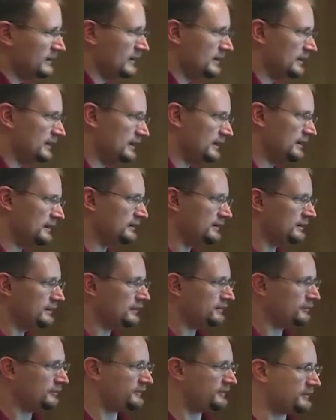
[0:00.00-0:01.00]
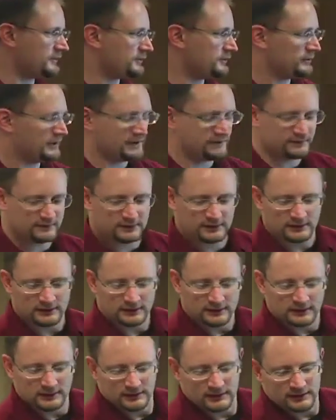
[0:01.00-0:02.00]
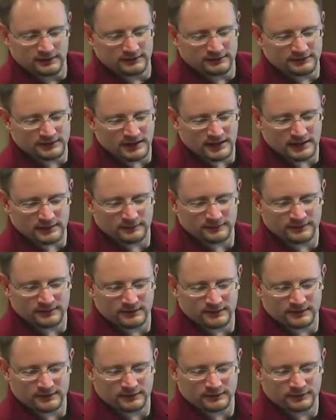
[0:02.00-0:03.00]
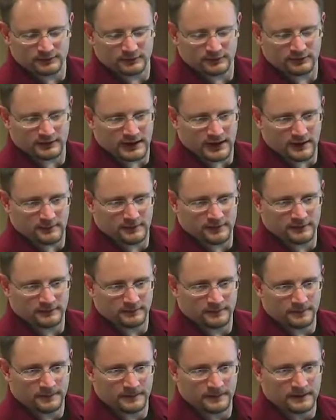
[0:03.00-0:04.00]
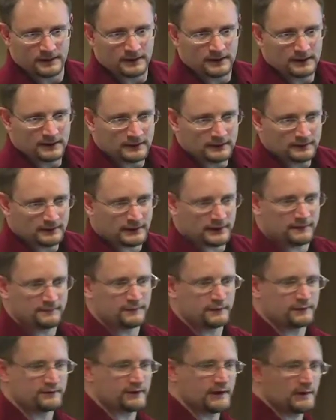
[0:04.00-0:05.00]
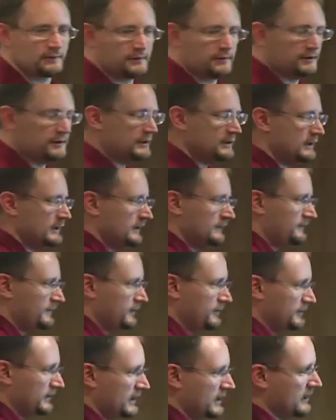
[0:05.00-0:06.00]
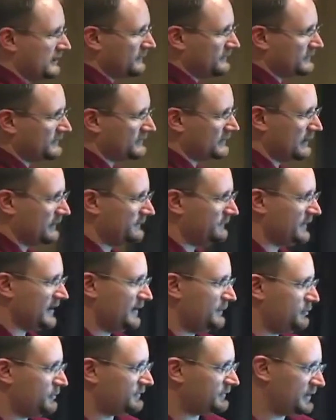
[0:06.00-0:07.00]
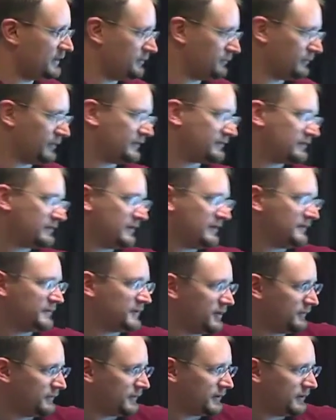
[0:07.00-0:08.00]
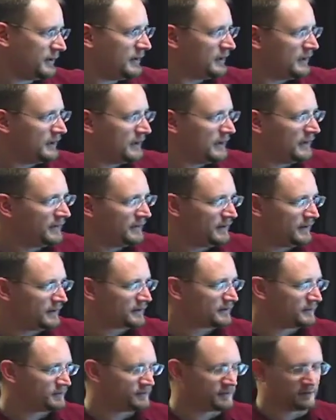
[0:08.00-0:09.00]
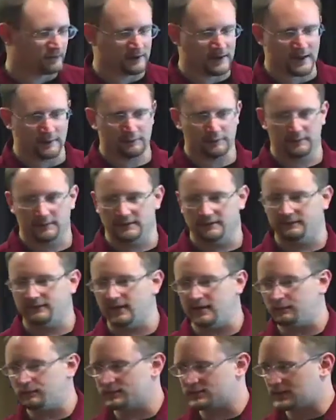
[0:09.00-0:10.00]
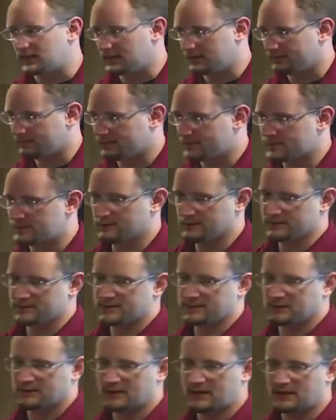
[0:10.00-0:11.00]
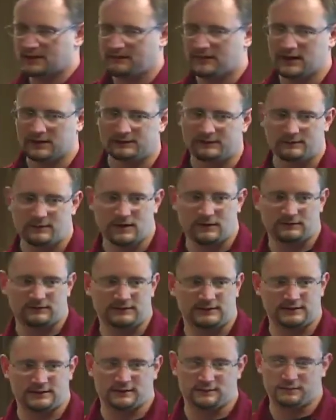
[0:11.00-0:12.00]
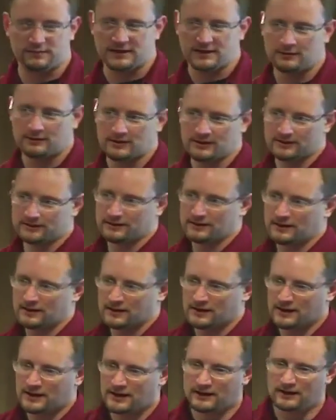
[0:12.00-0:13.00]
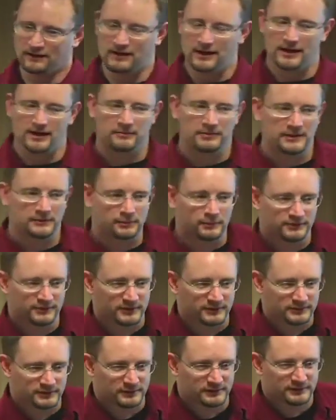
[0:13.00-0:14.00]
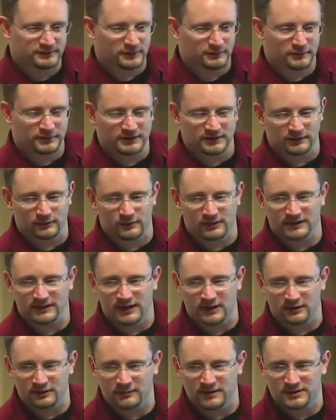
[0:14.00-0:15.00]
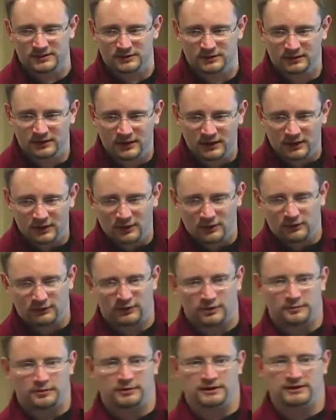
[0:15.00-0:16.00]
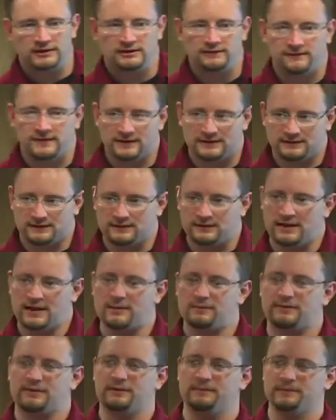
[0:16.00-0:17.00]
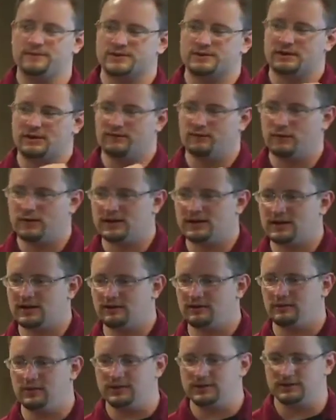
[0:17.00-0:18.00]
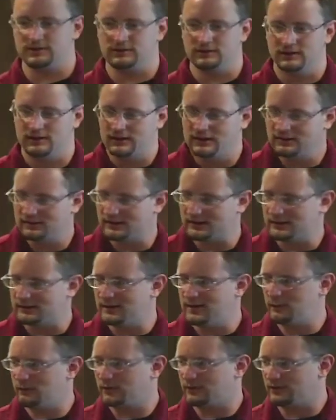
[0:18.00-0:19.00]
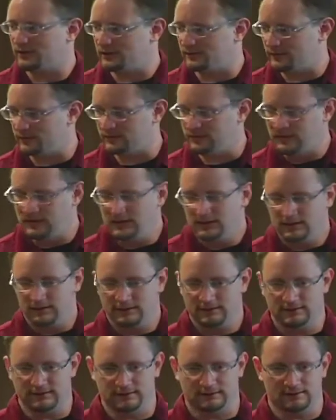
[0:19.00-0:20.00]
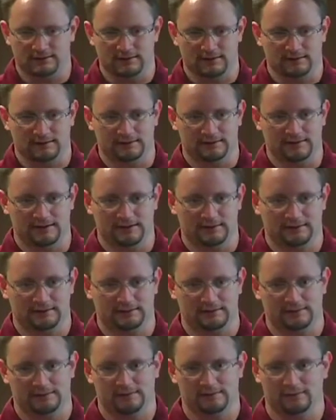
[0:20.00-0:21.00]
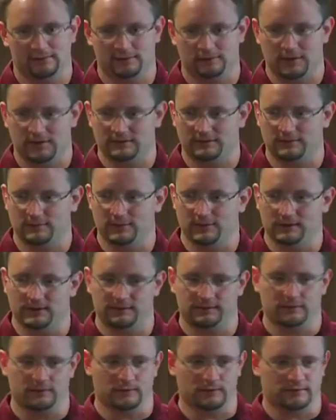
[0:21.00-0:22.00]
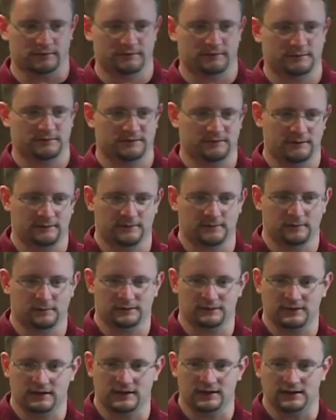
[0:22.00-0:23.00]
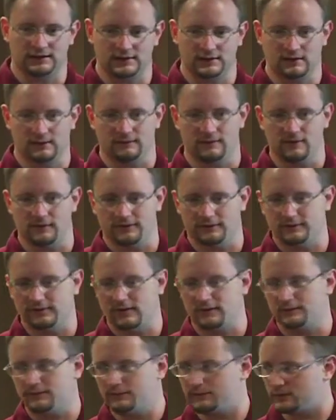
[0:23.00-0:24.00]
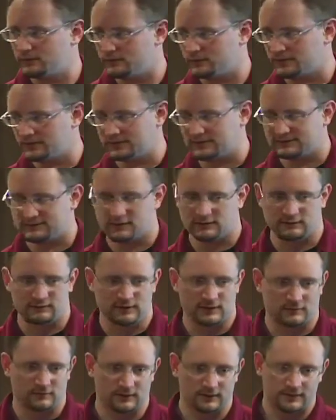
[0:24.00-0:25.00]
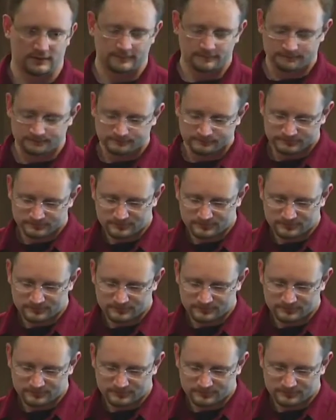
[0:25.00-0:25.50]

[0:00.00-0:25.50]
And then residual risk is times control gap. And then, for example, if you only have, let's say, 5% risk left over, and the control gap would be the 5%. So you still have X amount that you can play with. And a lot of people, what they'll do is they'll put in the one countermeasure, or they'll put in defense in depth. So you have one countermeasure, like a network level, that takes responsibility for a specific percentage of all the software vulnerabilities on their network.